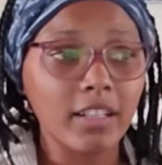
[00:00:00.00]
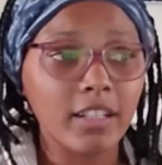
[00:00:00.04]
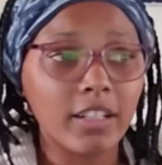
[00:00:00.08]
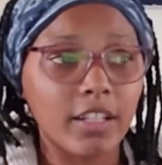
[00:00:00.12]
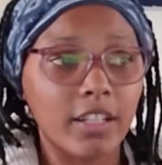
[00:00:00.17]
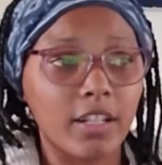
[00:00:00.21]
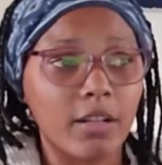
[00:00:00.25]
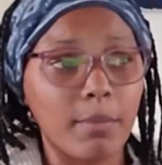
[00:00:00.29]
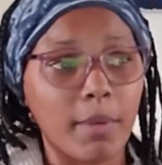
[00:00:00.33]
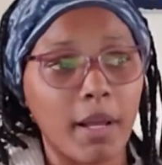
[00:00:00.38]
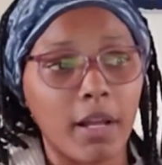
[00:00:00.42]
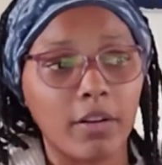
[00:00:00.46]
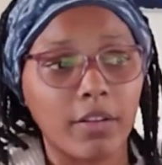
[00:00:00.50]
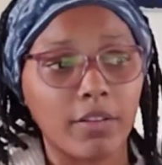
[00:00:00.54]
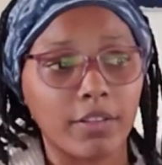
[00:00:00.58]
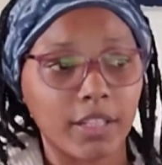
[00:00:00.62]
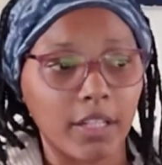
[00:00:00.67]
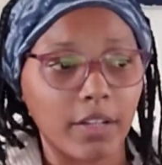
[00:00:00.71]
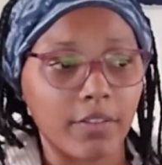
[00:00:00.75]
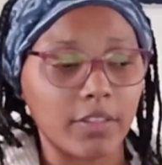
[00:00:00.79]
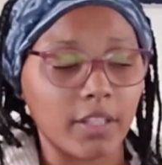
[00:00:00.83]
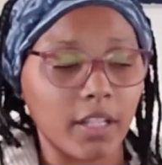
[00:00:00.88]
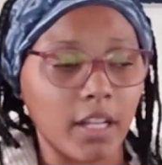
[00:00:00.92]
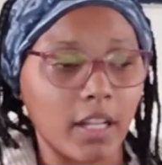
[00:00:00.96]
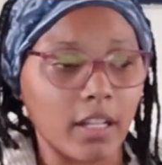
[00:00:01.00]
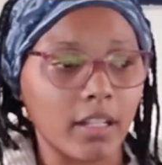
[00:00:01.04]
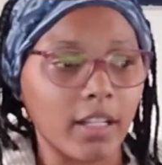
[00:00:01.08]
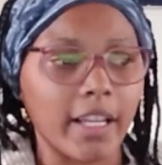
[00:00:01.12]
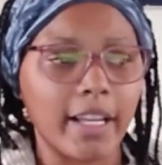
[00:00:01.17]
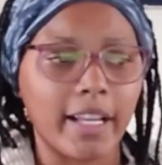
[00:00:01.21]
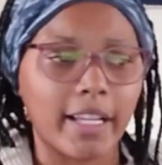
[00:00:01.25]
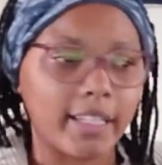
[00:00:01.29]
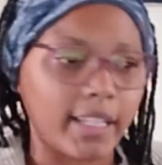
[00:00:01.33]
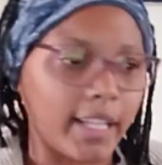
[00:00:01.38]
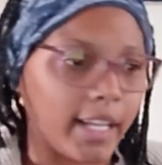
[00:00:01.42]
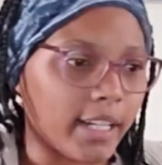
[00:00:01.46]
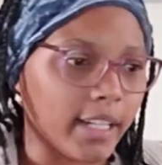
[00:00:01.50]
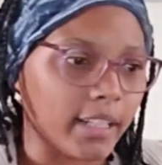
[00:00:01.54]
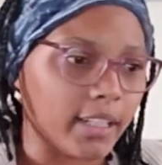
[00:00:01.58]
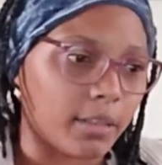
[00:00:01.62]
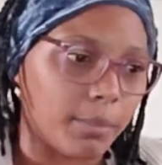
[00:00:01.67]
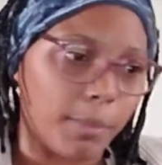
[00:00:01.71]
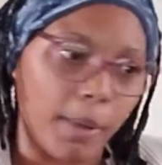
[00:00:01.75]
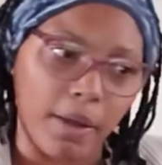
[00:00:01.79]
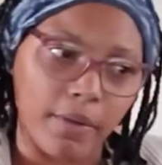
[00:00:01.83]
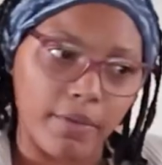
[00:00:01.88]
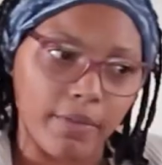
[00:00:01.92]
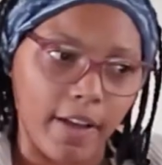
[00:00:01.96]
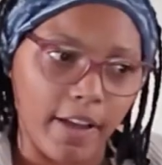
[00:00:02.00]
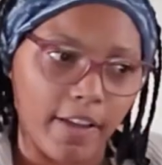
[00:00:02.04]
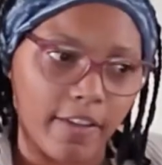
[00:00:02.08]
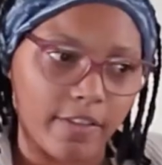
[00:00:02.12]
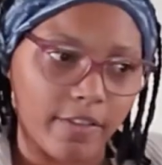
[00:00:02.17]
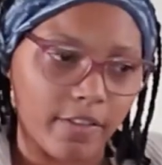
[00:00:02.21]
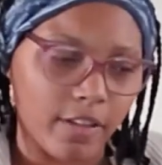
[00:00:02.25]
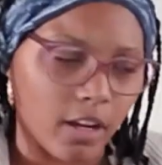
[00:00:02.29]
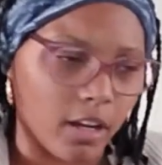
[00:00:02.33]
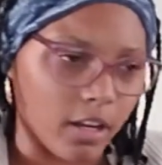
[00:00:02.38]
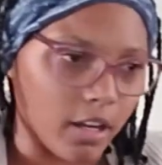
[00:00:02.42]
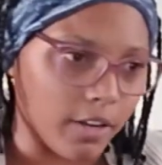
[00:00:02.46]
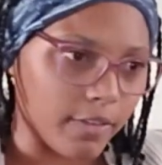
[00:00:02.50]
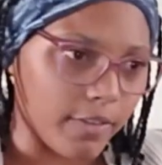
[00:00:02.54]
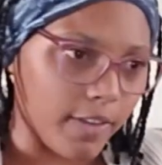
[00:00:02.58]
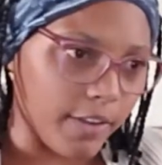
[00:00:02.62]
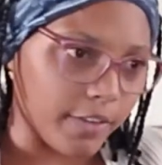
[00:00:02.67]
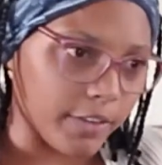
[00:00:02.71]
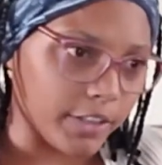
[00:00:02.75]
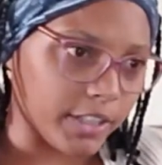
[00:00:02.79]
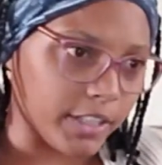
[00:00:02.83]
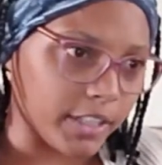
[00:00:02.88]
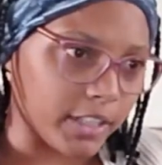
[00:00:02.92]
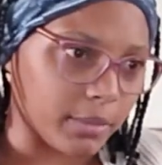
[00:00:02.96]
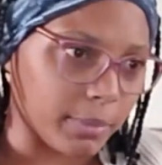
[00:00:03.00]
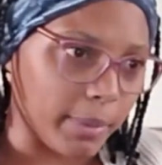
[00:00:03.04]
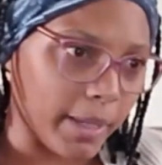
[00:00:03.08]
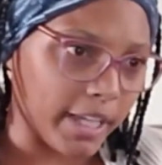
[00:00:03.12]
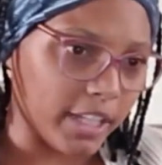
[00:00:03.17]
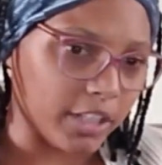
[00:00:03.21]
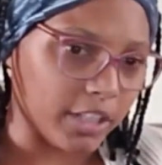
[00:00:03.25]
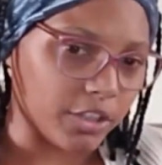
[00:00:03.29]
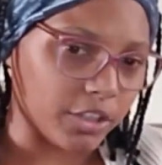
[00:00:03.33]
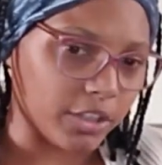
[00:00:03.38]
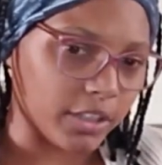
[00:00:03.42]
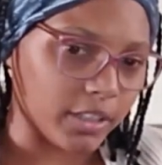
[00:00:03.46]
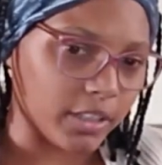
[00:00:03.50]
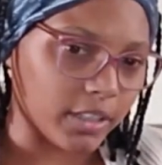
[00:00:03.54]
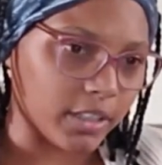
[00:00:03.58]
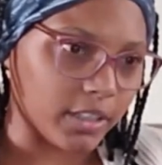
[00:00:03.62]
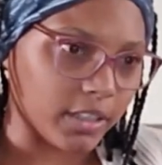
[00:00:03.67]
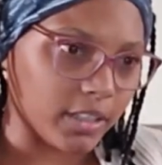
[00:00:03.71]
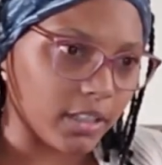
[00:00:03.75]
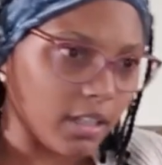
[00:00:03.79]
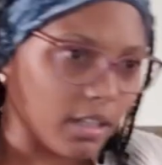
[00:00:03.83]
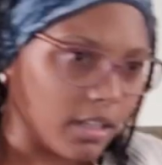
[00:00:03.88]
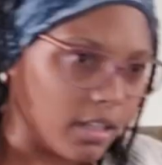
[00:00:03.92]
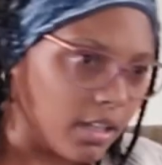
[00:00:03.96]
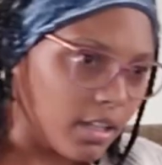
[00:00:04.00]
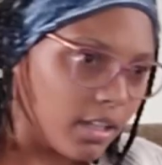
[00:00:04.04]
a good amount of stuff done. Like I said, it's about five or six pages.